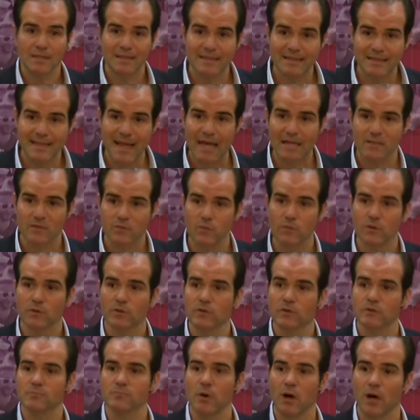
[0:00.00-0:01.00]
That's where
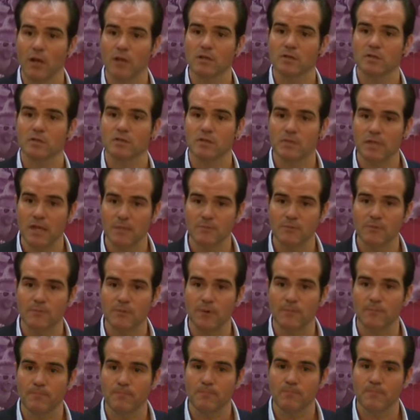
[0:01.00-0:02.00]
this policy stems
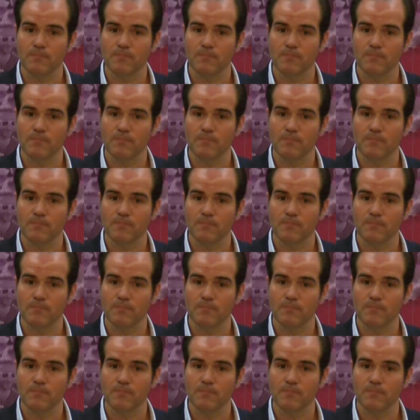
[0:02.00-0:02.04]
from.